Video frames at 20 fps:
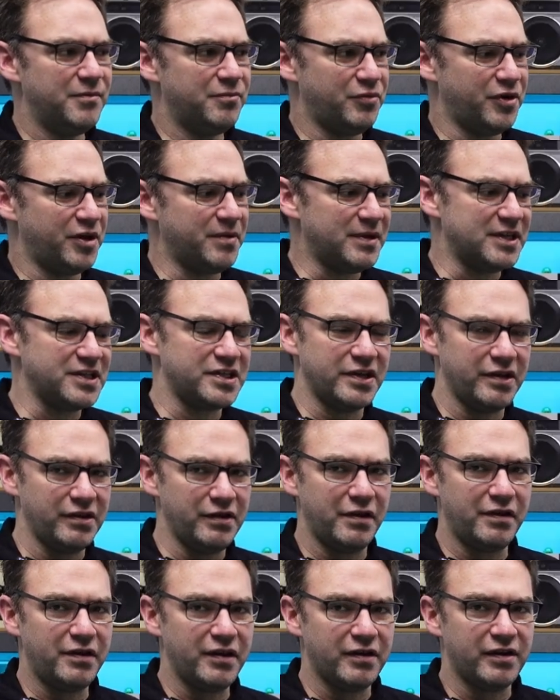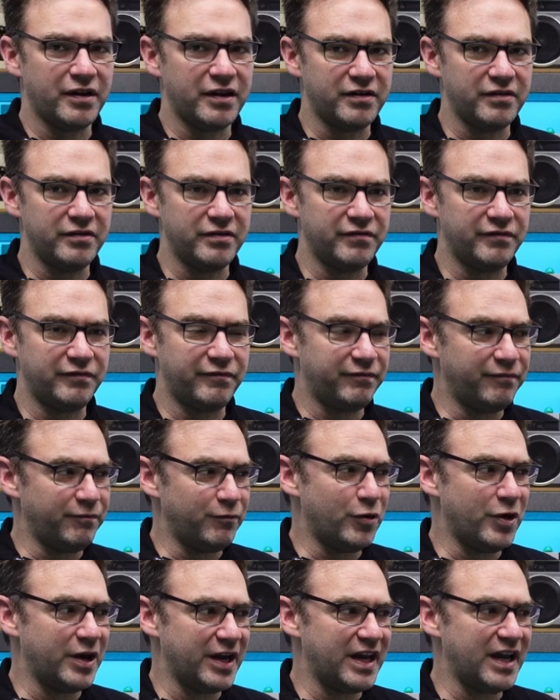Pretty much the only thing I could
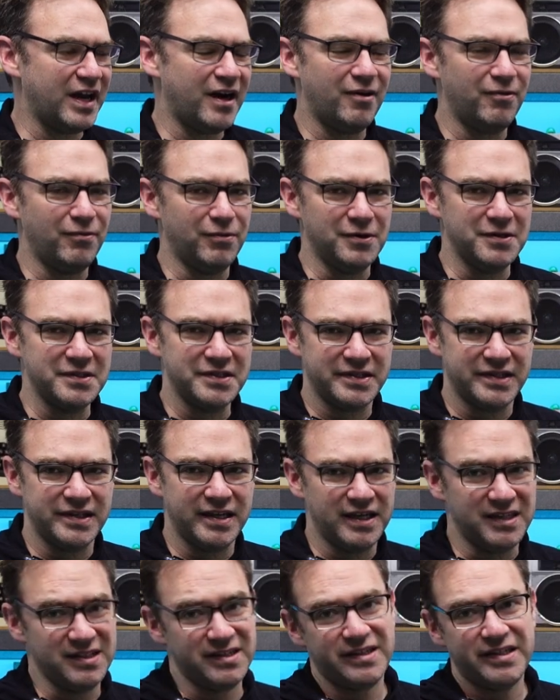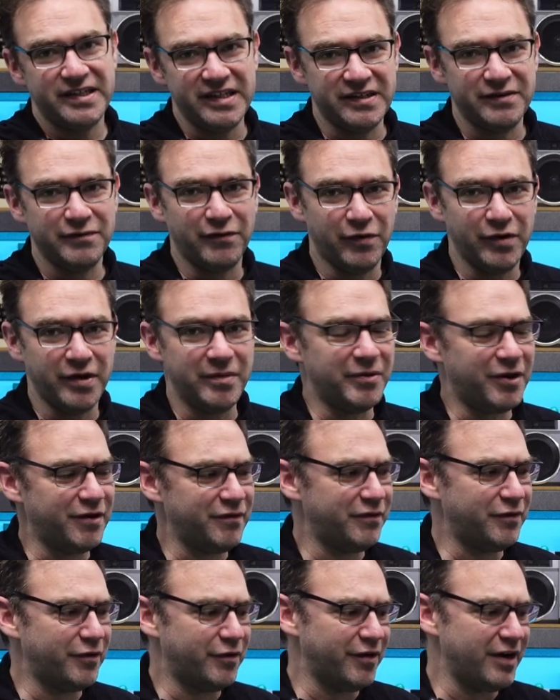work out was that it's 640 by
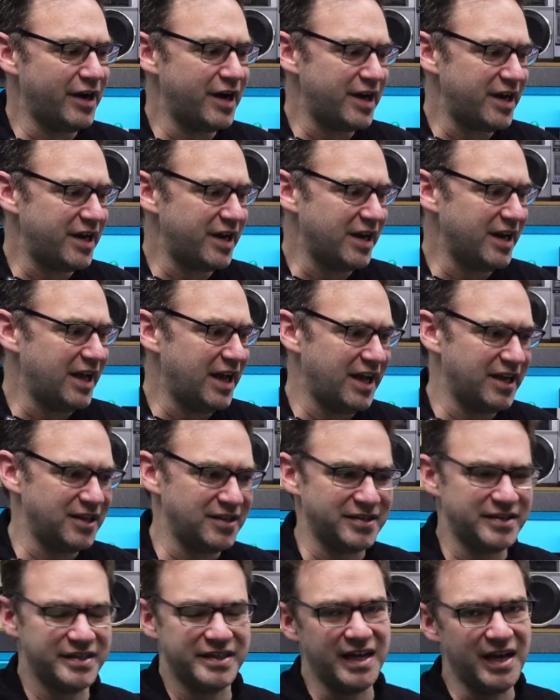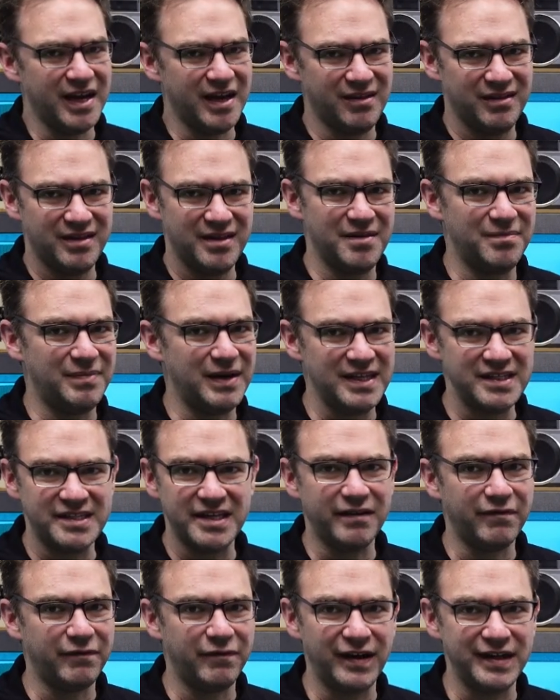480 and yeah, the
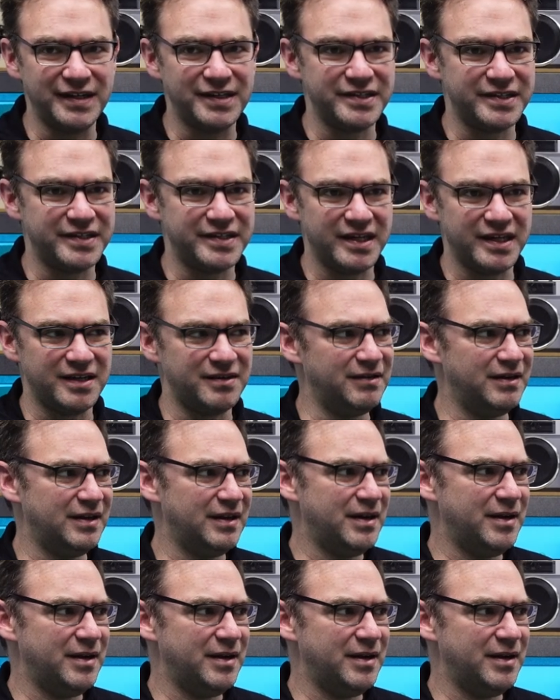basic feature set,